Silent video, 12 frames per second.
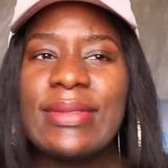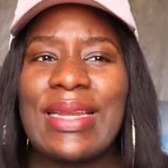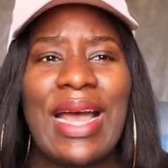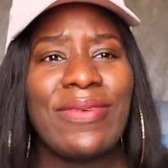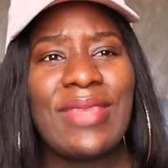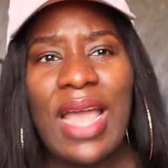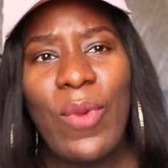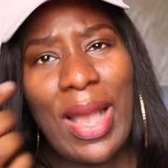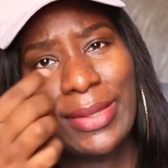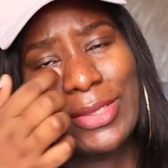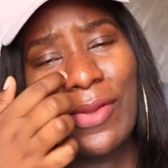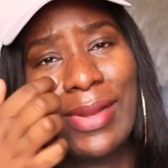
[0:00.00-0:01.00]
Then after a
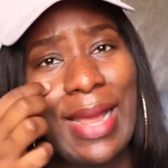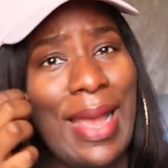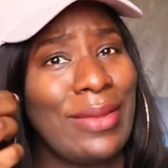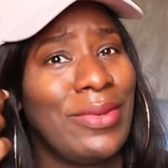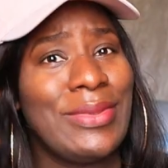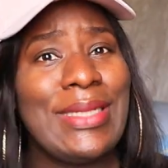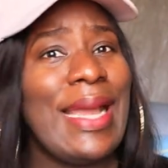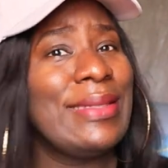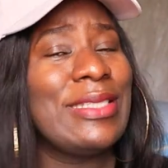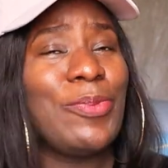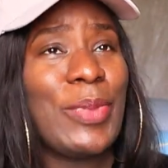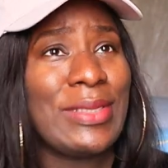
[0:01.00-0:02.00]
while, I discovered that I don't really
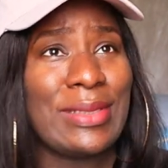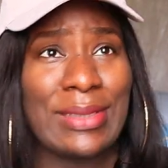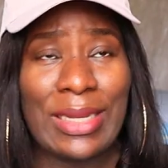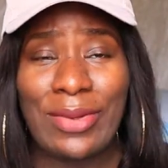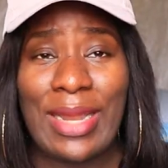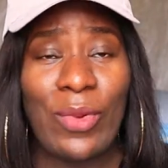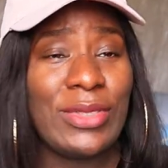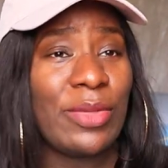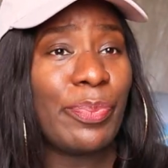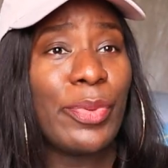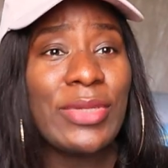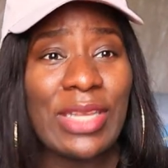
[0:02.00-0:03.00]
like this person. I don't like what
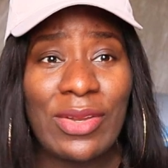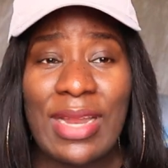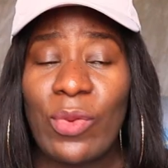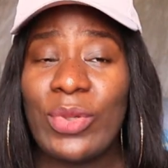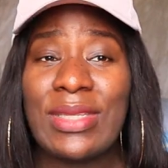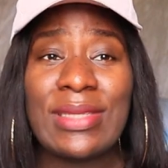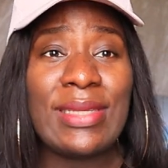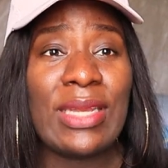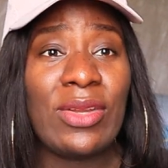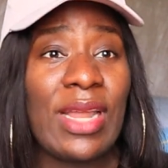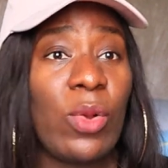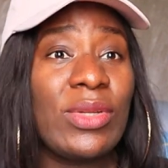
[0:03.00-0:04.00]
they post. I don't like what they say.
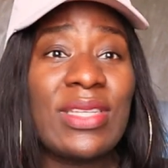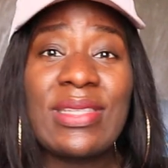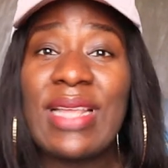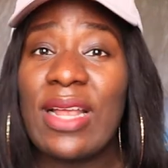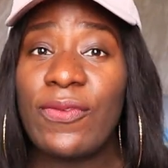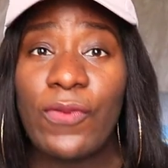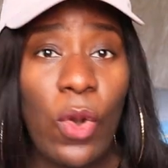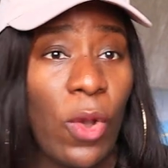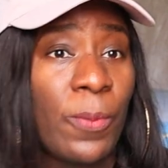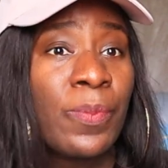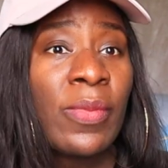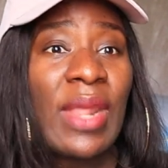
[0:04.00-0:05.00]
I don't like what they stand
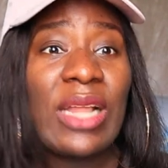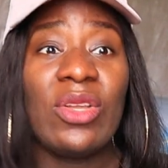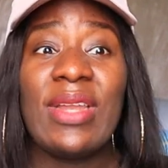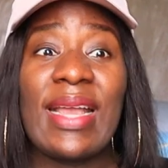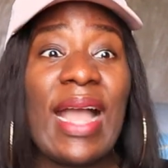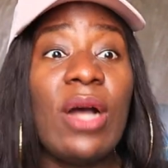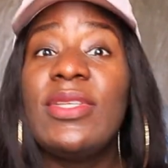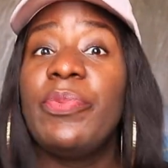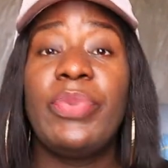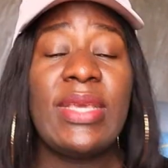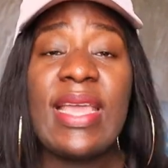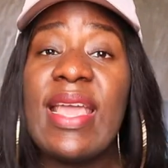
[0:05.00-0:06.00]
for. I don't like how they
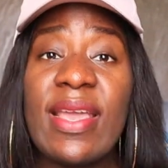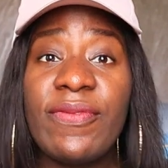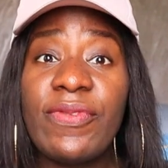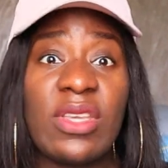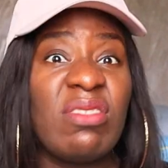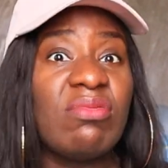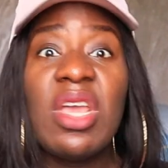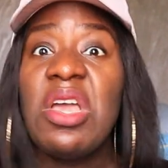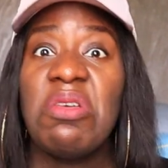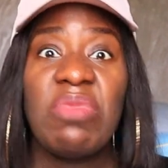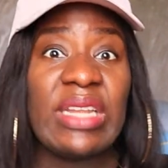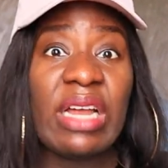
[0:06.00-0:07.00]
behave in
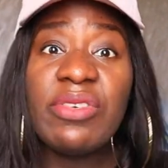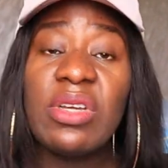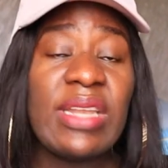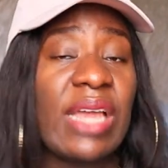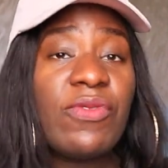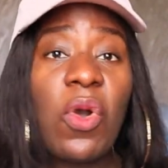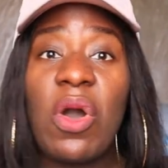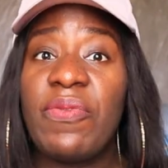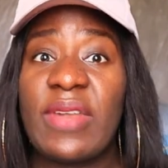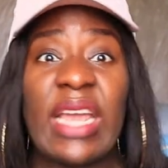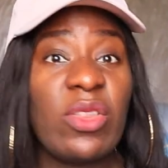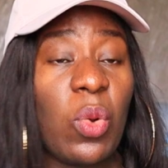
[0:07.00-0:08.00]
whether real life or
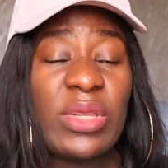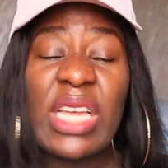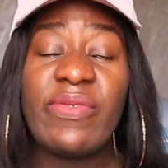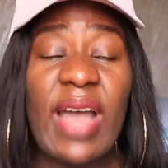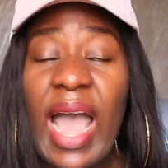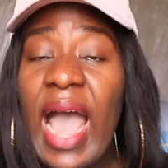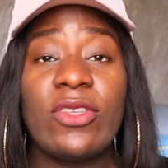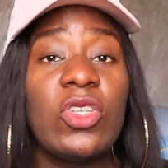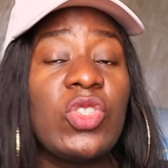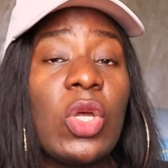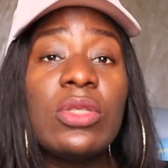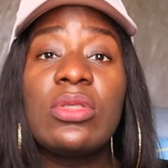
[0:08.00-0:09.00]
offline or whatever. I
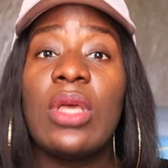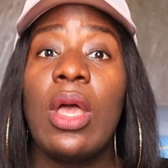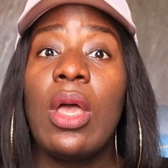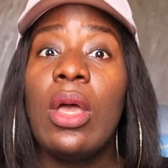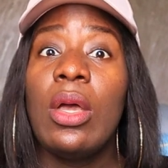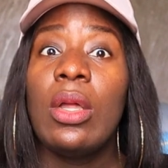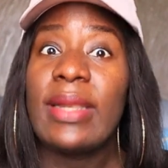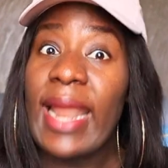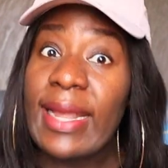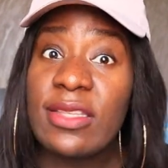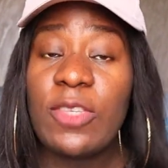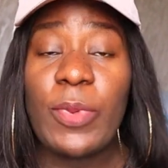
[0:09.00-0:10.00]
just don't
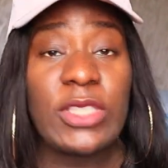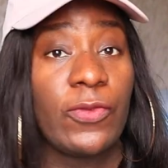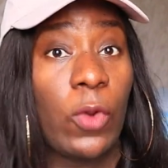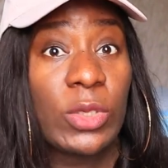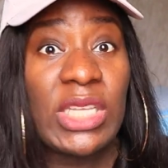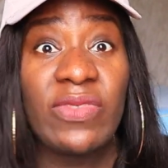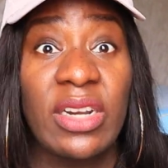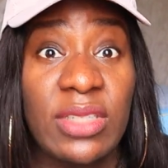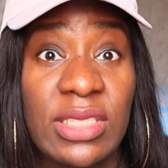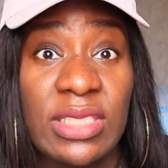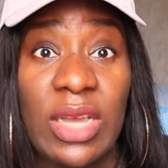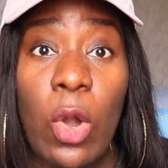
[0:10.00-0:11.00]
like this person for whatever
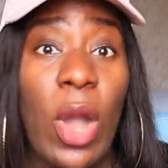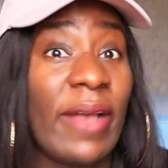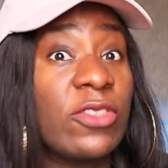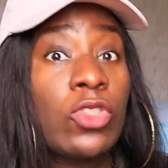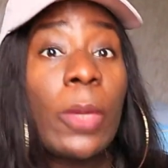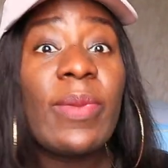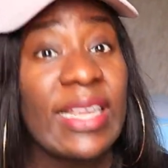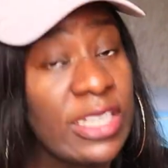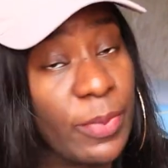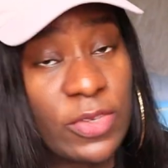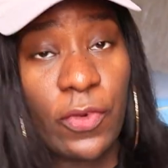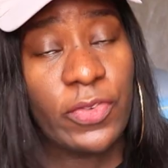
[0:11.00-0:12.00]
reason, or I've stopped
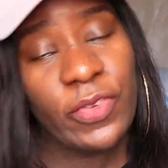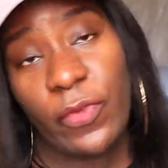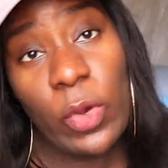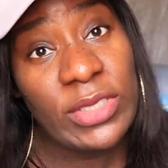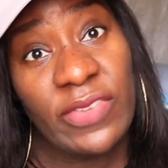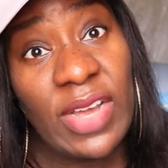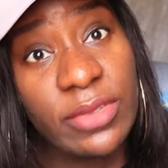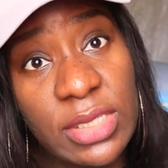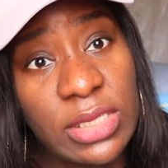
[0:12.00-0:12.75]
liking this person for whatever